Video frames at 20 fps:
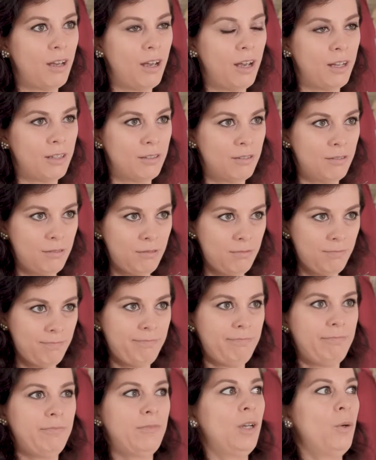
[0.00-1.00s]
as
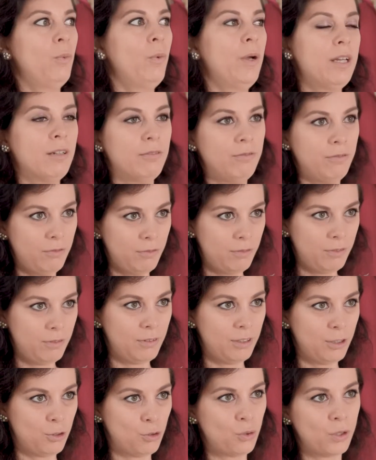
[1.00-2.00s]
a way of
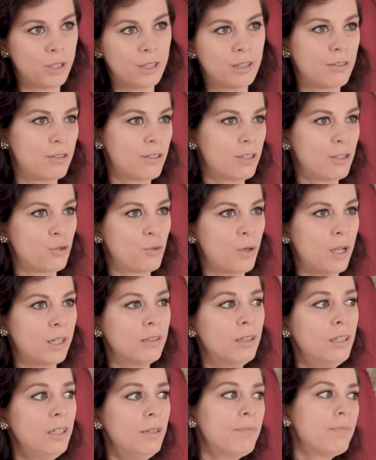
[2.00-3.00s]
enjoying their
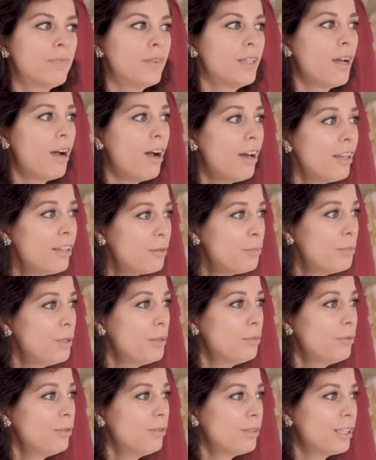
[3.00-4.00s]
sexuality. Other
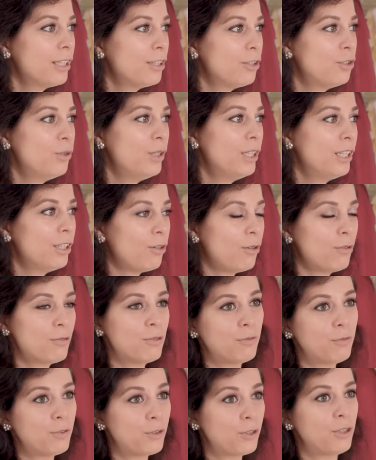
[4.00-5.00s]
people can do it
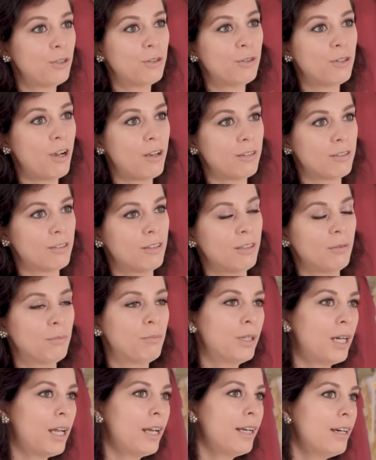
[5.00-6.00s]
also for curiosity.
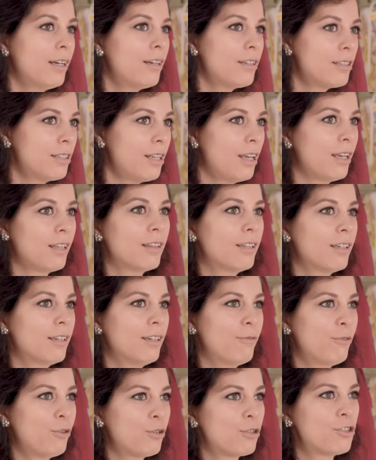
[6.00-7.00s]
But I gotta say
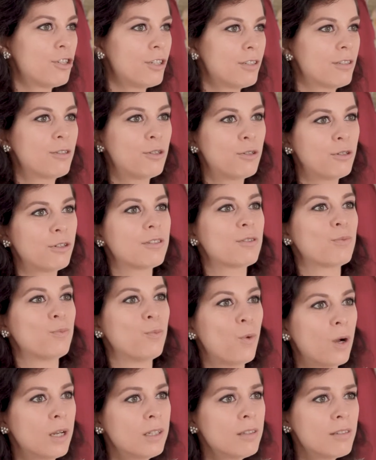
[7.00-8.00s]
that if you're just curious
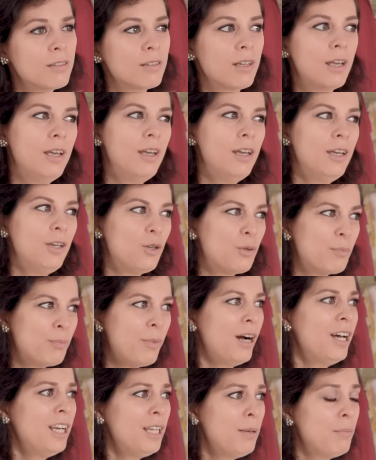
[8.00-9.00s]
once, your
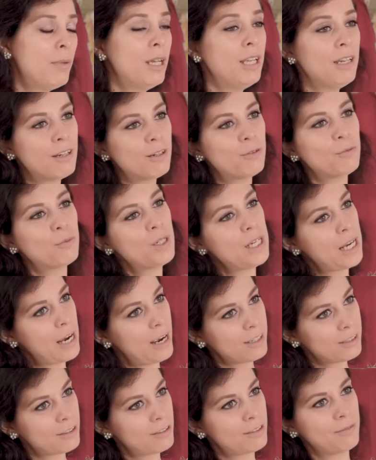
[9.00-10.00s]
body may not
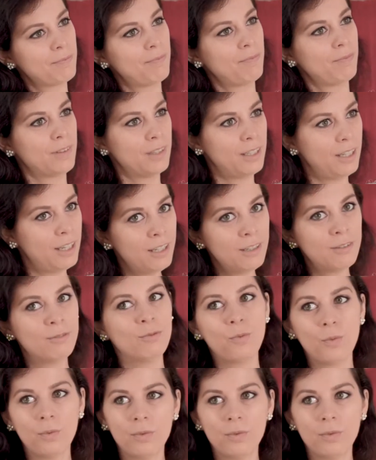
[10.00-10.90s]
react in